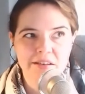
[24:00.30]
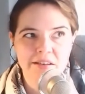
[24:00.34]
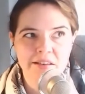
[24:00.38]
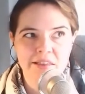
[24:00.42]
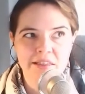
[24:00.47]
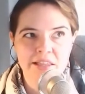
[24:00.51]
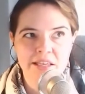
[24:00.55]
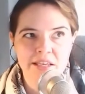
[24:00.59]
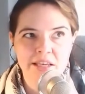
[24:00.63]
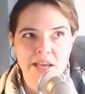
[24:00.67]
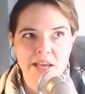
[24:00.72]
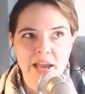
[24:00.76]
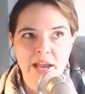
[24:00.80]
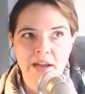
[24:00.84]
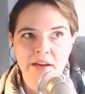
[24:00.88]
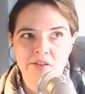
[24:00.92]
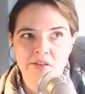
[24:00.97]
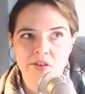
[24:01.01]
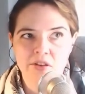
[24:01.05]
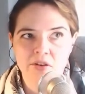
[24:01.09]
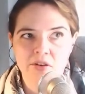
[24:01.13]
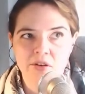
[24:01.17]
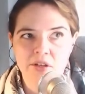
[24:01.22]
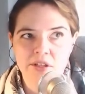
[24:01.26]
the
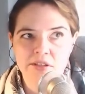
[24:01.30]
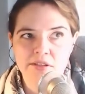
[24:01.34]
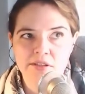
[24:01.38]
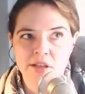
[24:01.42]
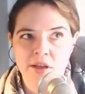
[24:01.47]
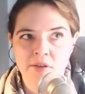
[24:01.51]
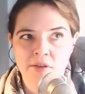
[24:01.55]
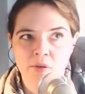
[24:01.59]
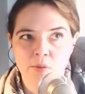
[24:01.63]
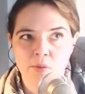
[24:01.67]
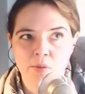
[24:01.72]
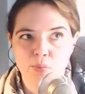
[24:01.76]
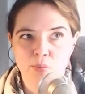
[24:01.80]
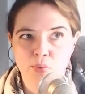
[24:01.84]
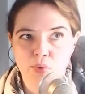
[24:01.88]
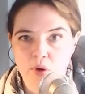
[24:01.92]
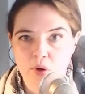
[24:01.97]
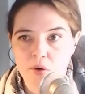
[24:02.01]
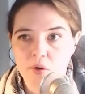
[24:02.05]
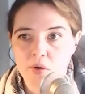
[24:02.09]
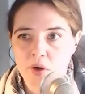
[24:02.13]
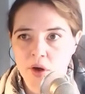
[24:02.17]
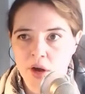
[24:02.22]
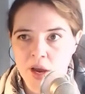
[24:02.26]
X-37
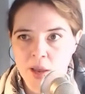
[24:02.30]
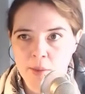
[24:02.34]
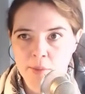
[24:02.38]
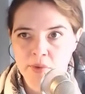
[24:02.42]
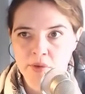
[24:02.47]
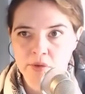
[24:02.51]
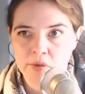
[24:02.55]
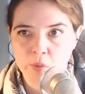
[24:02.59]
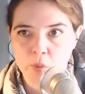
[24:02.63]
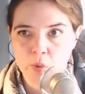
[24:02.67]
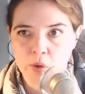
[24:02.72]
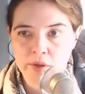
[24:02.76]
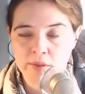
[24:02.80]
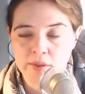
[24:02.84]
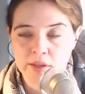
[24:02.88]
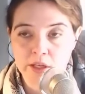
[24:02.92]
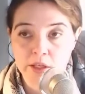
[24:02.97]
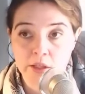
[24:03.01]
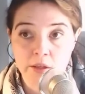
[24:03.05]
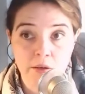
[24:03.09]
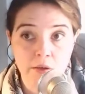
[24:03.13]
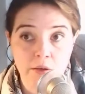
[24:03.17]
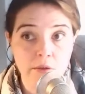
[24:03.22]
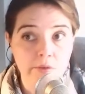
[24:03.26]
program is one that
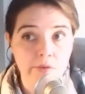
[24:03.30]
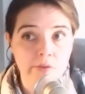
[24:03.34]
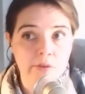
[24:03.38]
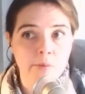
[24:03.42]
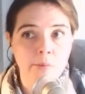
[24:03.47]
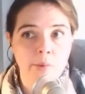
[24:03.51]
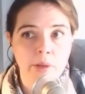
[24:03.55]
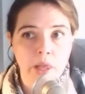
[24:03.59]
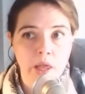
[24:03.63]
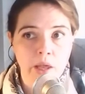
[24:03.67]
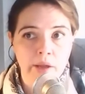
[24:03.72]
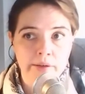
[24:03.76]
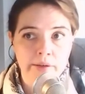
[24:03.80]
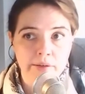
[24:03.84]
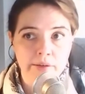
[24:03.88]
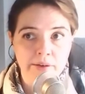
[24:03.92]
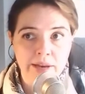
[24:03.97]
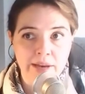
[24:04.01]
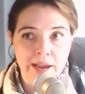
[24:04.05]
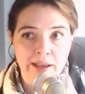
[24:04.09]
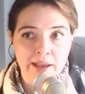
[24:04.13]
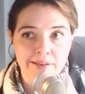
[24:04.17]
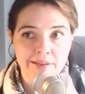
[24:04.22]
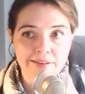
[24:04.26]
used to belong to
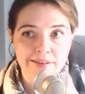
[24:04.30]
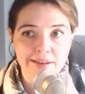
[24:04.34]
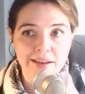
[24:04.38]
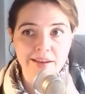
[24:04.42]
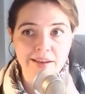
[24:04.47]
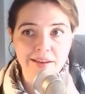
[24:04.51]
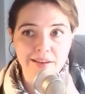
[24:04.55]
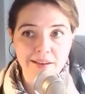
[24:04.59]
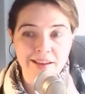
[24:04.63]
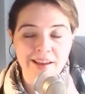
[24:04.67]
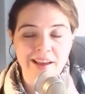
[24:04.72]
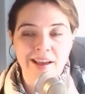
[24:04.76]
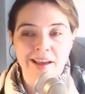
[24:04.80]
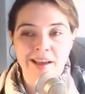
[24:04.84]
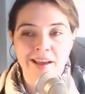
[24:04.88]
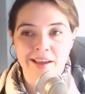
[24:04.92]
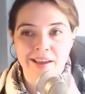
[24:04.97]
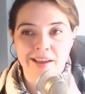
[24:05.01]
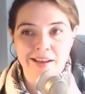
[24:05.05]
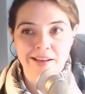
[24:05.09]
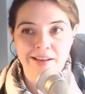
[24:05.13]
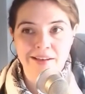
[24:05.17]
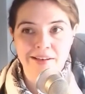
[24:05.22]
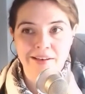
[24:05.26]
NASA.
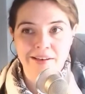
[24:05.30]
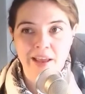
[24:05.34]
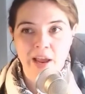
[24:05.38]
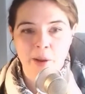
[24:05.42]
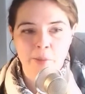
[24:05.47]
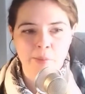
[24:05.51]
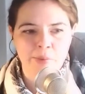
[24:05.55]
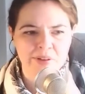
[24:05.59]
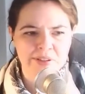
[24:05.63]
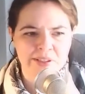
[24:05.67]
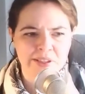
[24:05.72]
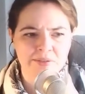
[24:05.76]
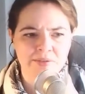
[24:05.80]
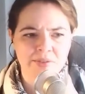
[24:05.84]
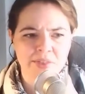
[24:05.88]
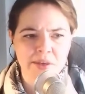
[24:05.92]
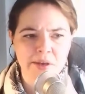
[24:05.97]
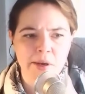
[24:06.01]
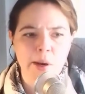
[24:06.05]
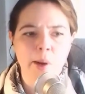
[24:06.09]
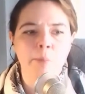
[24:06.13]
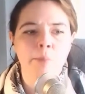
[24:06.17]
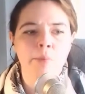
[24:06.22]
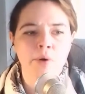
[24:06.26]
I believe the
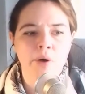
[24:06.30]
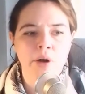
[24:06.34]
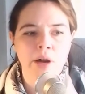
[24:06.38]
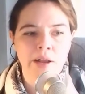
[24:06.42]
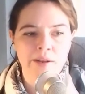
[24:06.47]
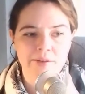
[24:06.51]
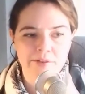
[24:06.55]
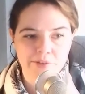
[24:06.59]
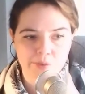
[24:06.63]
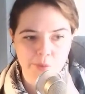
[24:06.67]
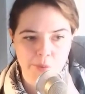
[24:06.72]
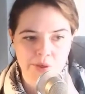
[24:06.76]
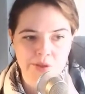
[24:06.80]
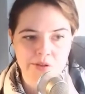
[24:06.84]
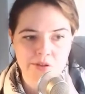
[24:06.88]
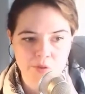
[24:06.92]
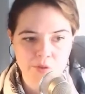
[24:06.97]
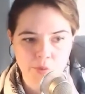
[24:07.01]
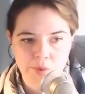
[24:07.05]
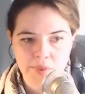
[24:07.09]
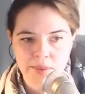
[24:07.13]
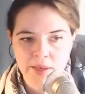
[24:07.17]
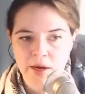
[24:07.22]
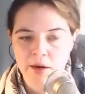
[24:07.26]
number got
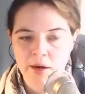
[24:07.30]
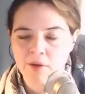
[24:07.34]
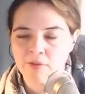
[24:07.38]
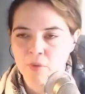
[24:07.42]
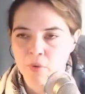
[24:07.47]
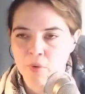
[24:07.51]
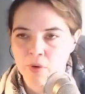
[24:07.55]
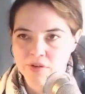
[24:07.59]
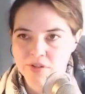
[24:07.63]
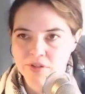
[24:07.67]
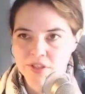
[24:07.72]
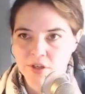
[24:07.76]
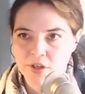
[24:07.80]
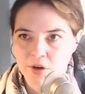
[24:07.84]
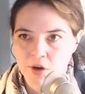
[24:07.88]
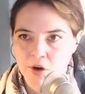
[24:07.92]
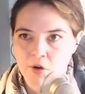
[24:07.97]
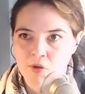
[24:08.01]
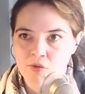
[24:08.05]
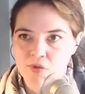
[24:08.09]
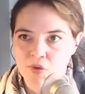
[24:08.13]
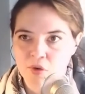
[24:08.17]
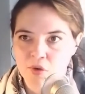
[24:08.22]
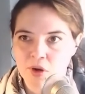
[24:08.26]
switched when the Air Force took
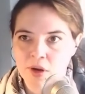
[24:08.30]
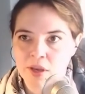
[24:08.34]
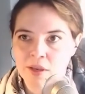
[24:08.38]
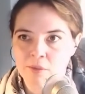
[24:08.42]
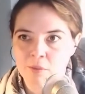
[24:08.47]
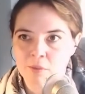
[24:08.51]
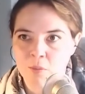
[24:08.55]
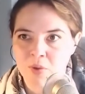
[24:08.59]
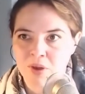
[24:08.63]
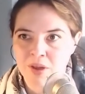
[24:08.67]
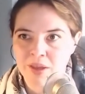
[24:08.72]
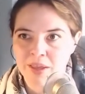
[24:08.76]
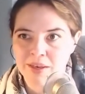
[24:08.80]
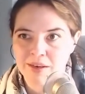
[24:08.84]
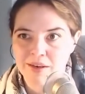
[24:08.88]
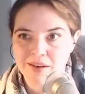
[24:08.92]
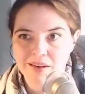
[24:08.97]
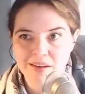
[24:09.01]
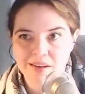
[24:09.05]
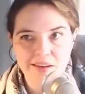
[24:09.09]
over it, but